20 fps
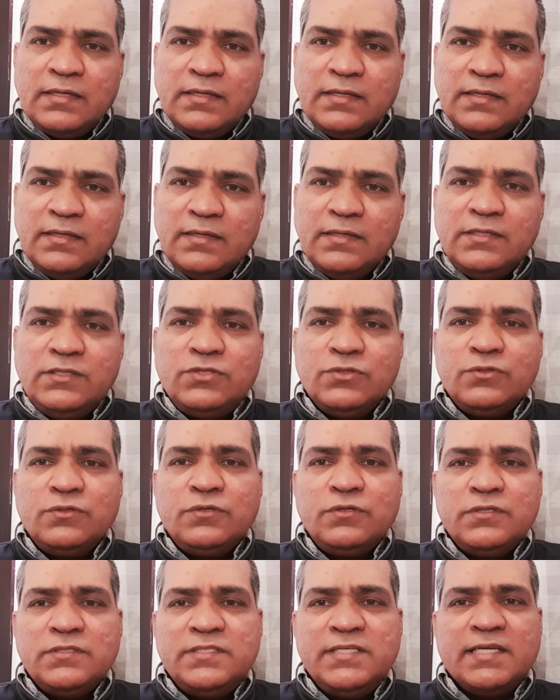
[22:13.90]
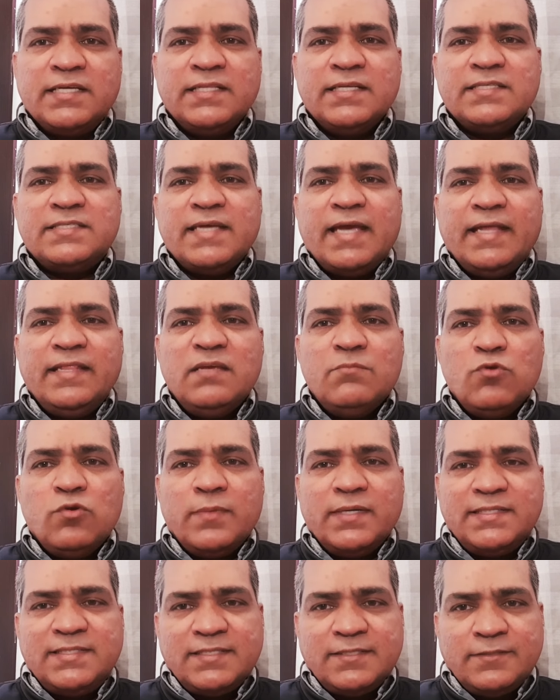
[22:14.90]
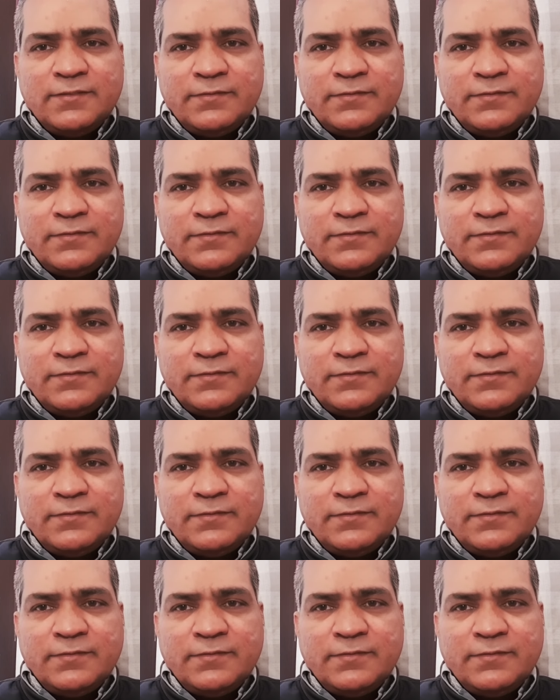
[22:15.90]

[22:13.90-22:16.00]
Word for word: into sickness any moment.